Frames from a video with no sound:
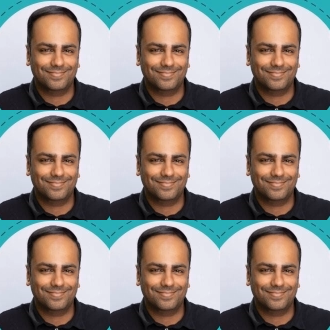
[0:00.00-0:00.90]

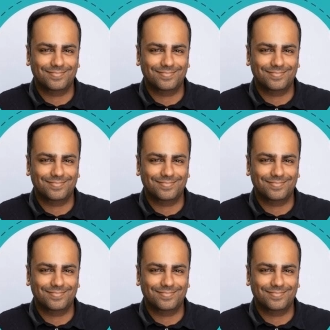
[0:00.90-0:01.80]

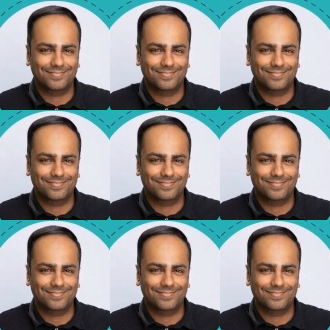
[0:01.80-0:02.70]

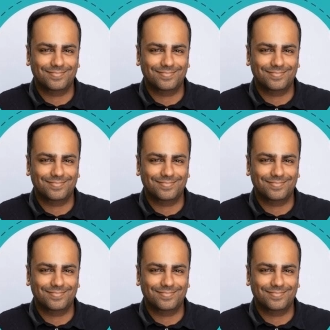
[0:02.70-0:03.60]

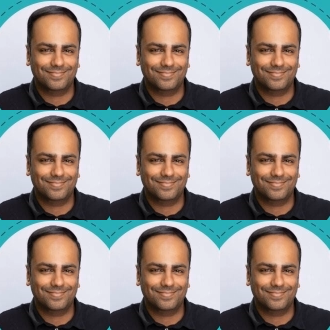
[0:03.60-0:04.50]

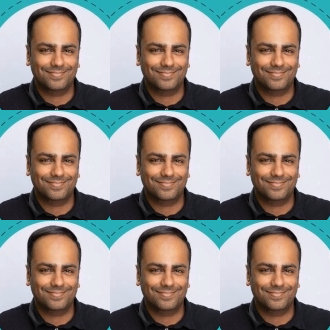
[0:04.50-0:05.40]

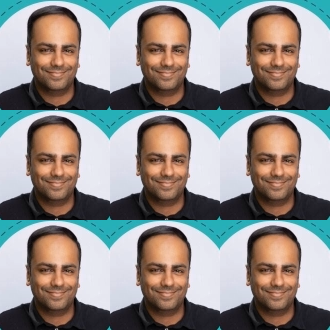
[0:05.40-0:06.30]

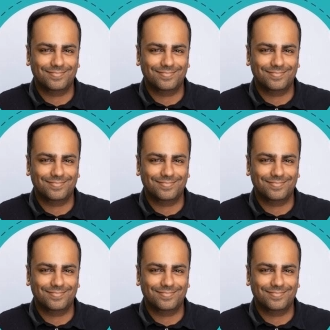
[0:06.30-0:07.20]

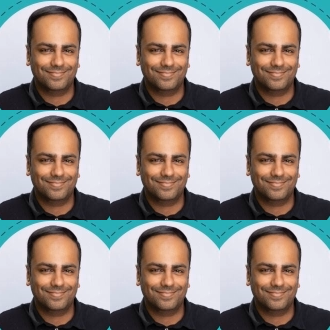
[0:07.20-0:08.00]
The face doesn't move, so there is nothing to read.